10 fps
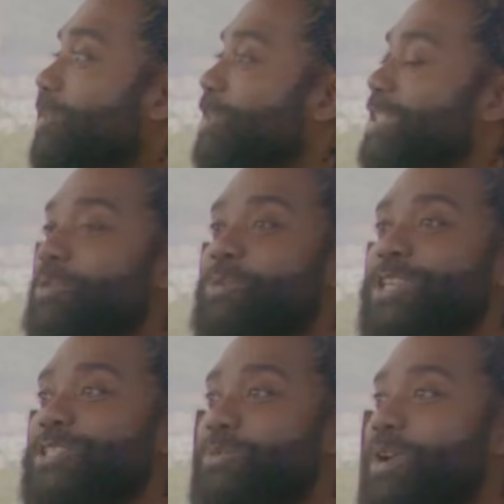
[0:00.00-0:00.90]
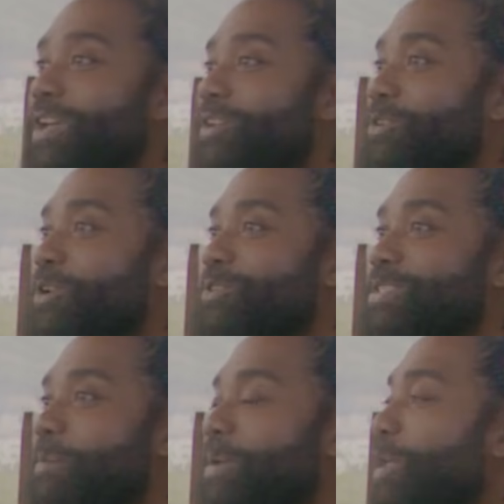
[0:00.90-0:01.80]
with that restaurant on
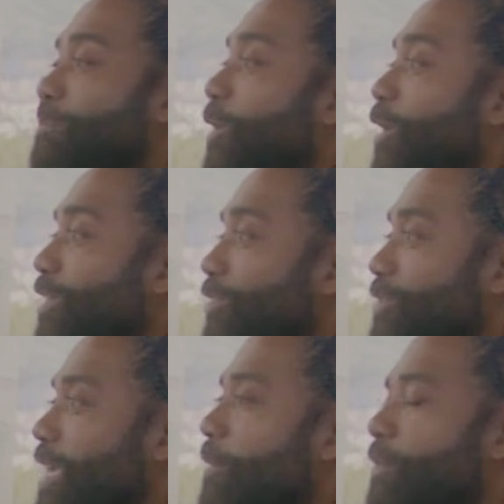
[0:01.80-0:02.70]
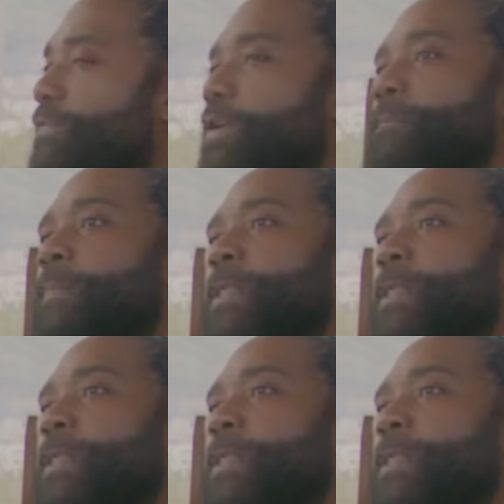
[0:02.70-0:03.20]
top of that mall and on Yarafa.